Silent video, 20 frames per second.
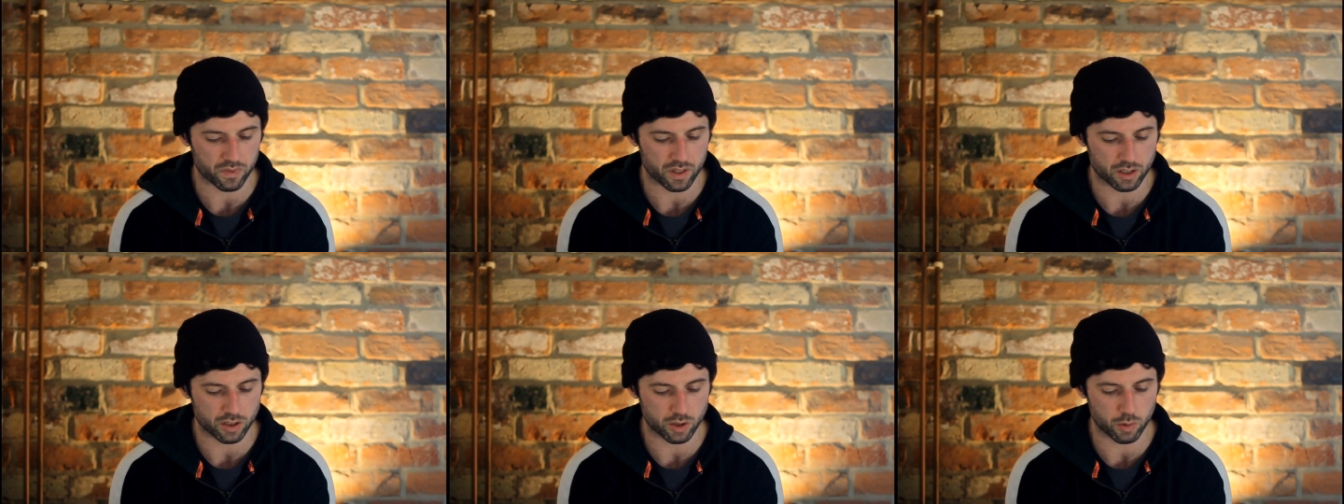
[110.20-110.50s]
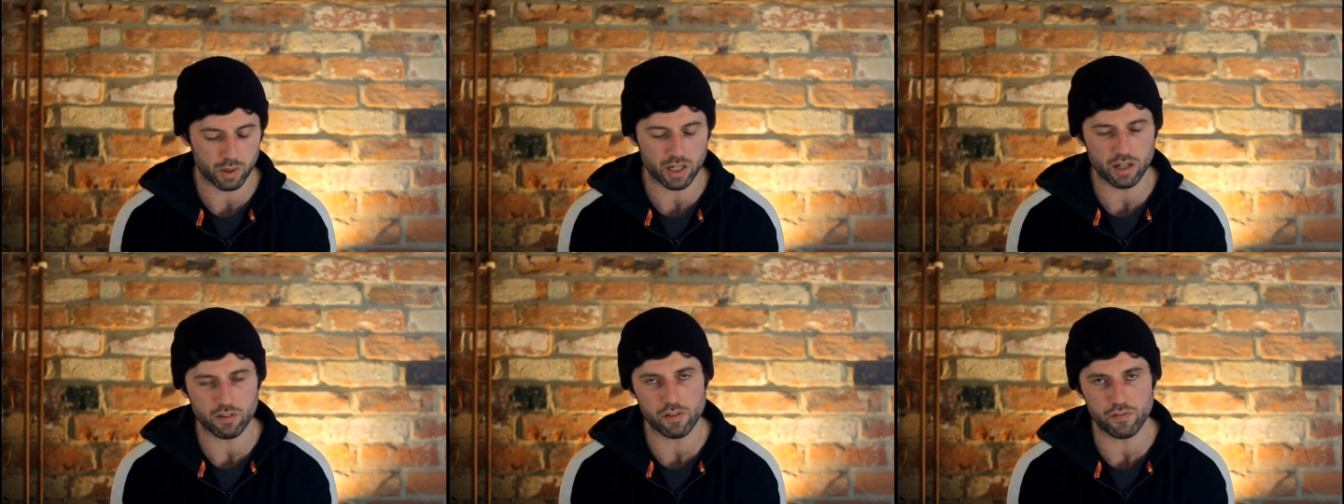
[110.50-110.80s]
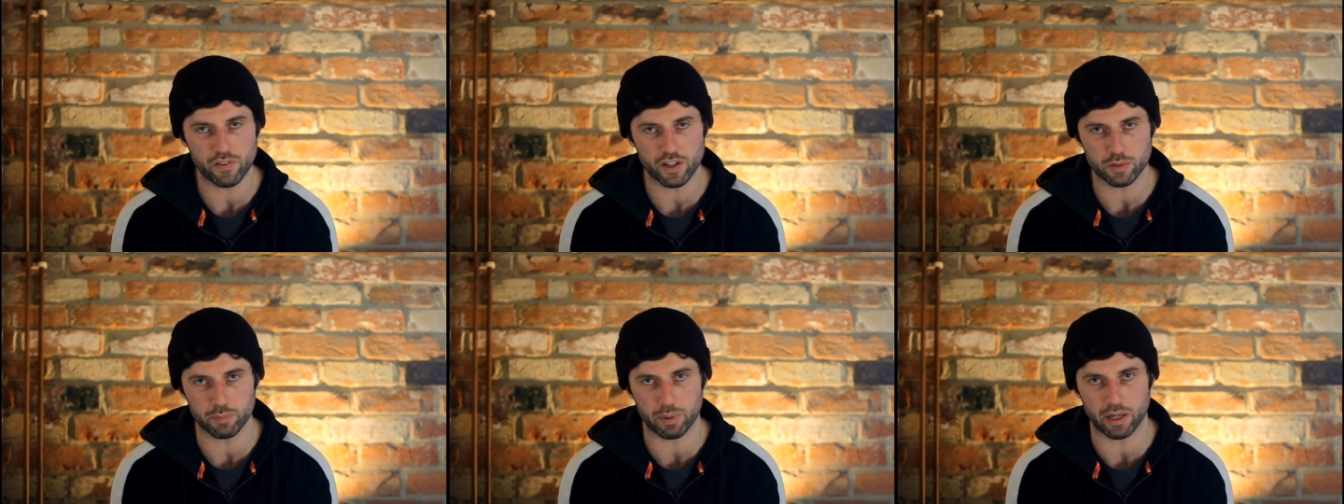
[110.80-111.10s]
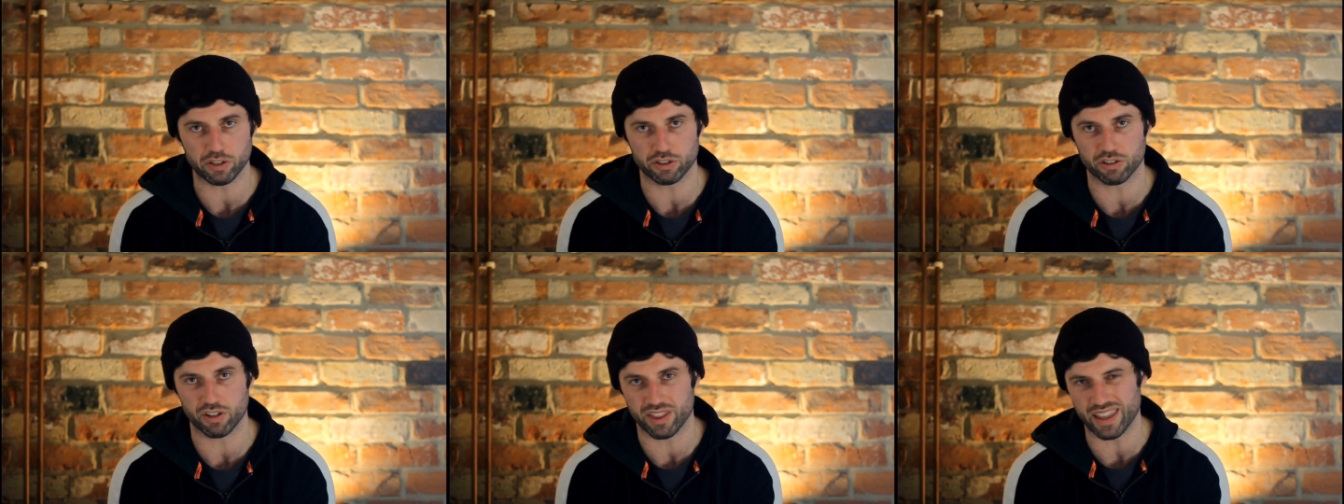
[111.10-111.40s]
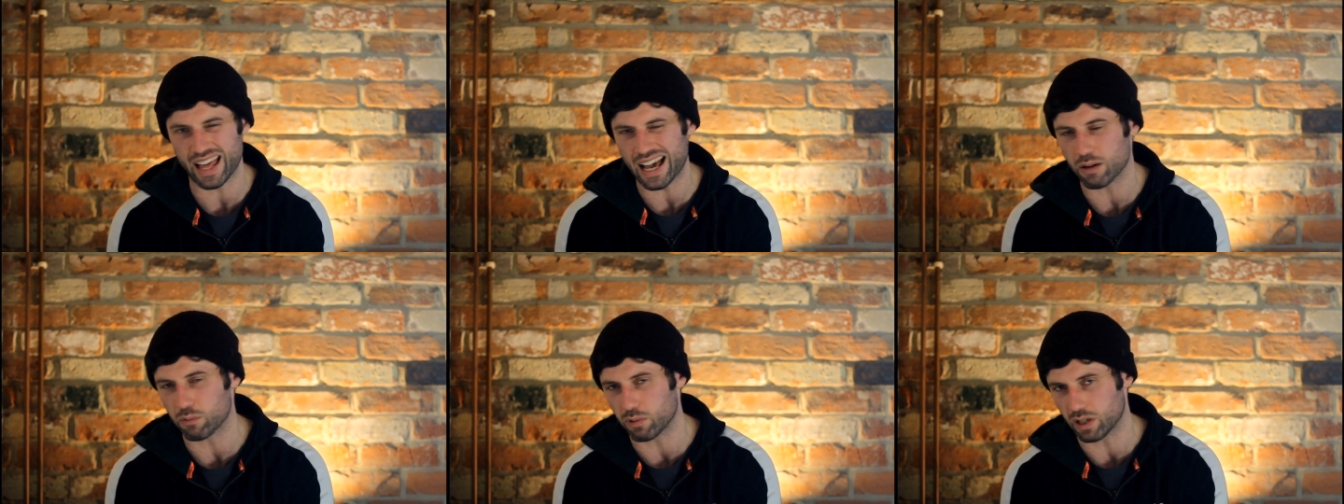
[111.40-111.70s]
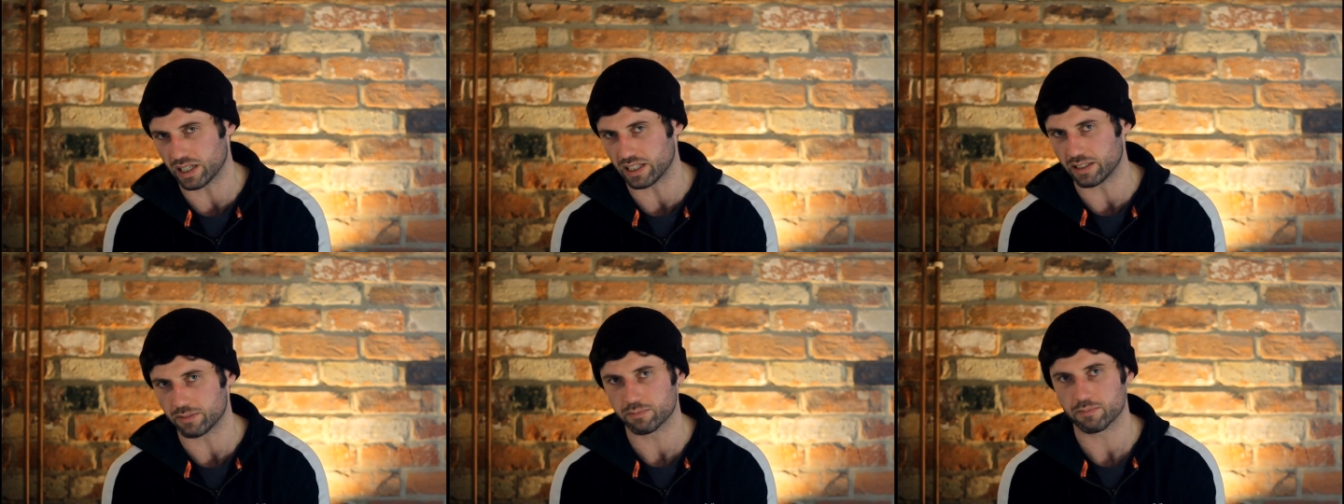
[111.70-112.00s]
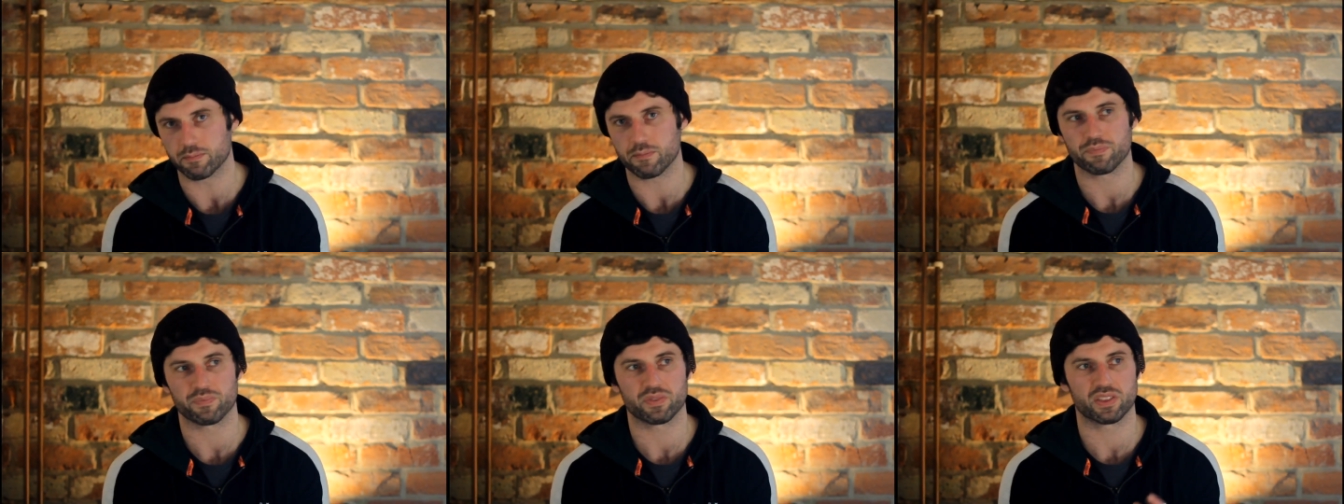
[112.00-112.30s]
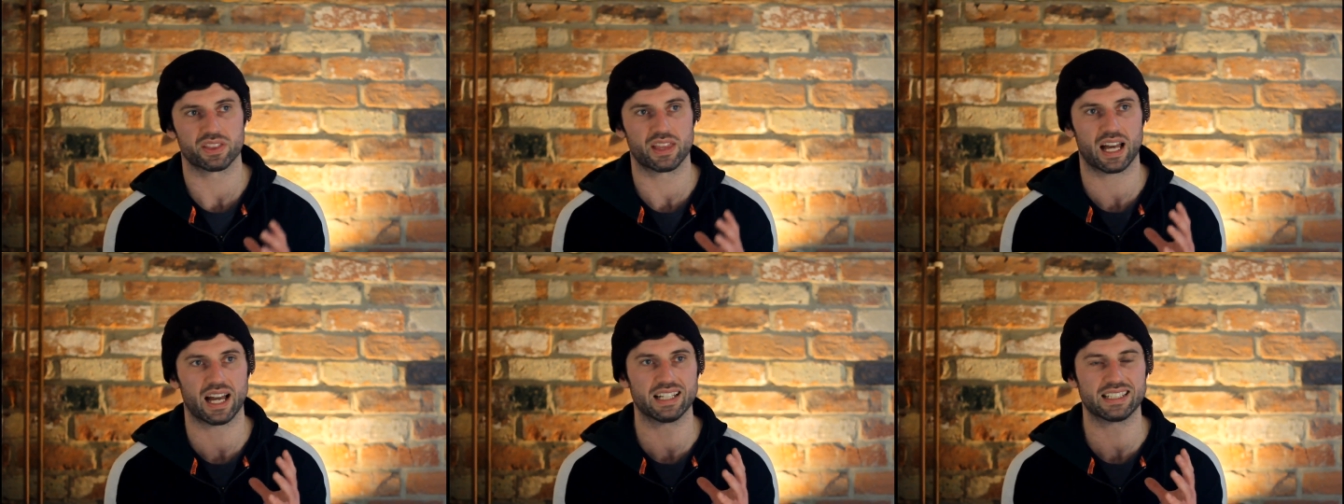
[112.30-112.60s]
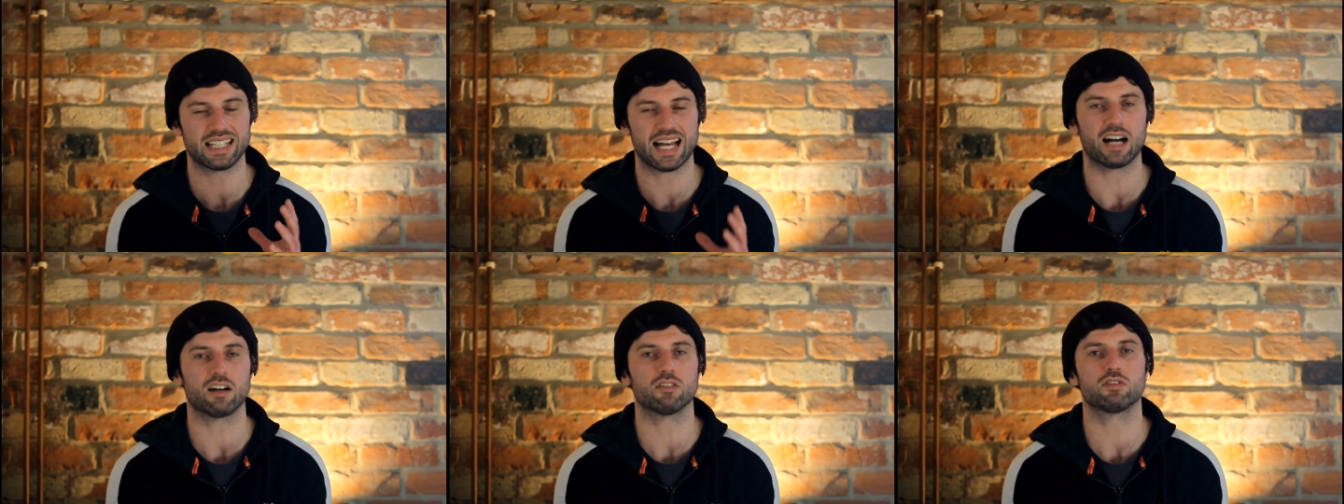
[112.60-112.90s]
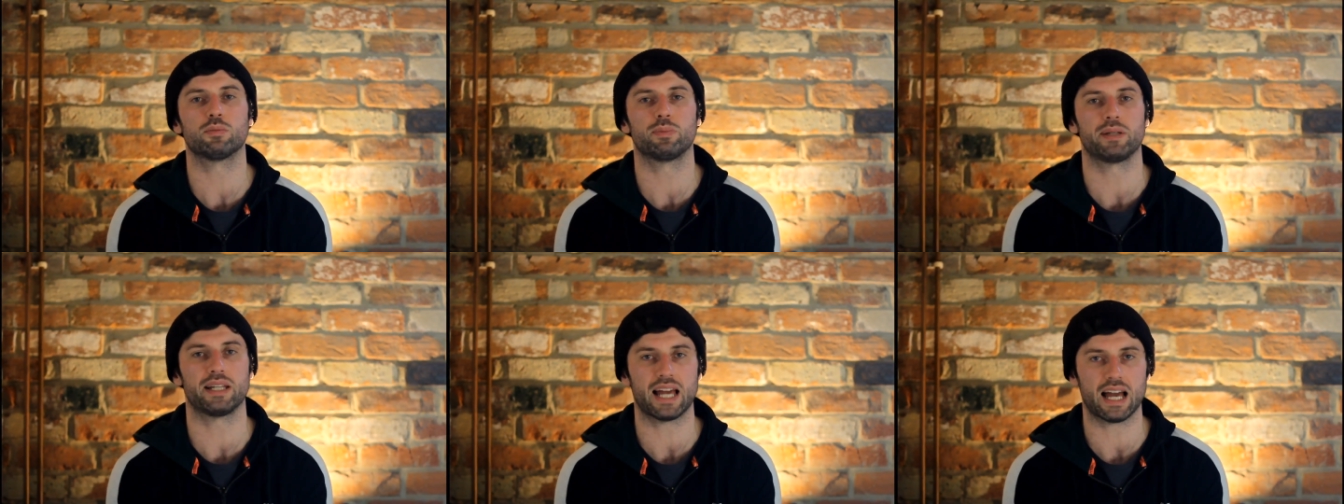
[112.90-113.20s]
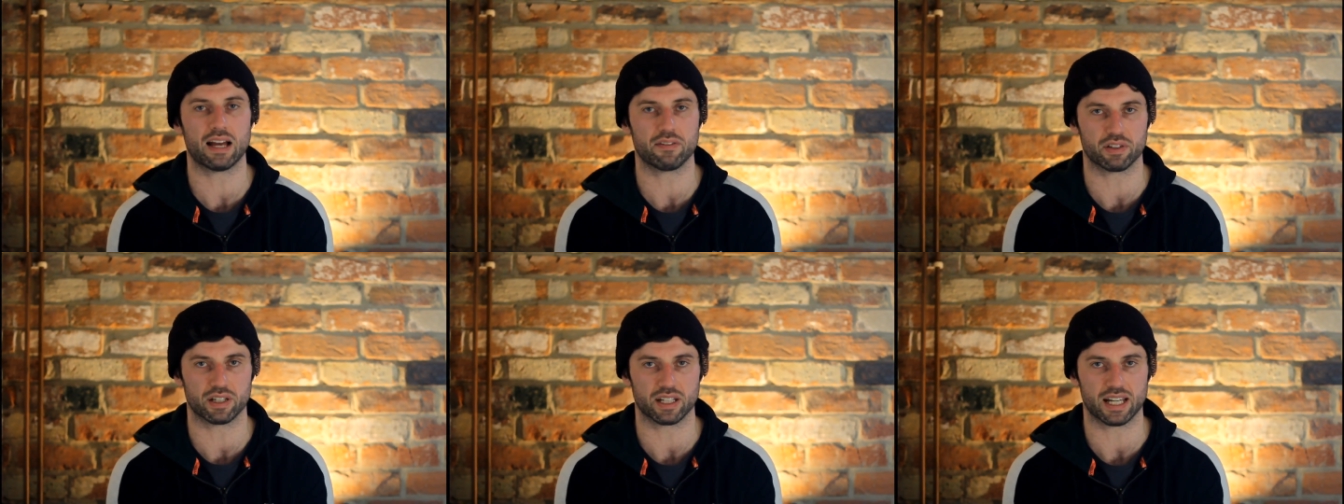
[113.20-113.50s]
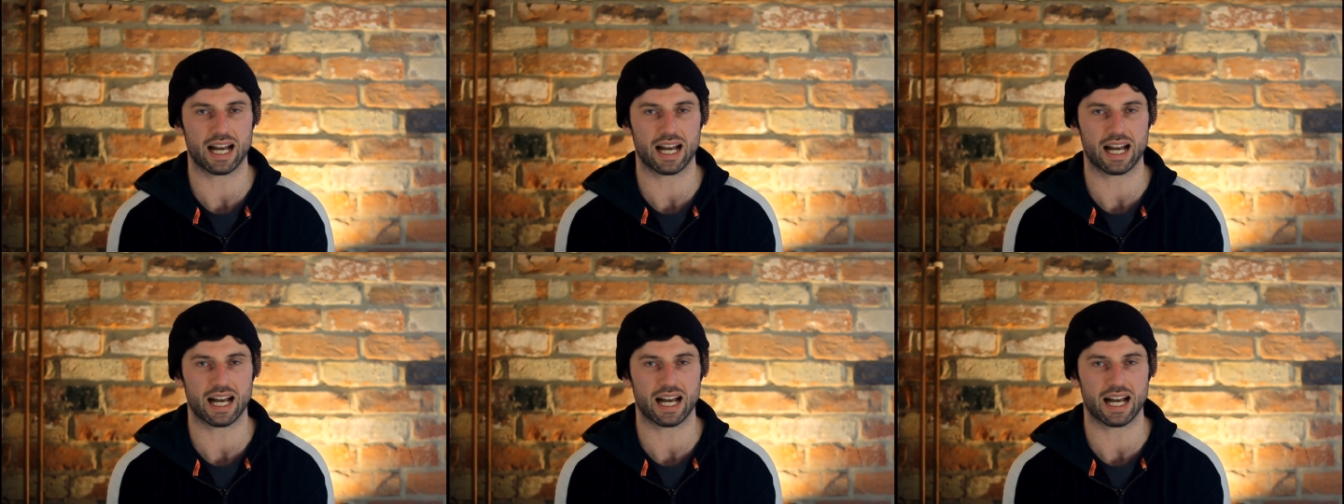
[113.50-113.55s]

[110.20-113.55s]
So when I refer to pressure in that way, that is how to be heavy,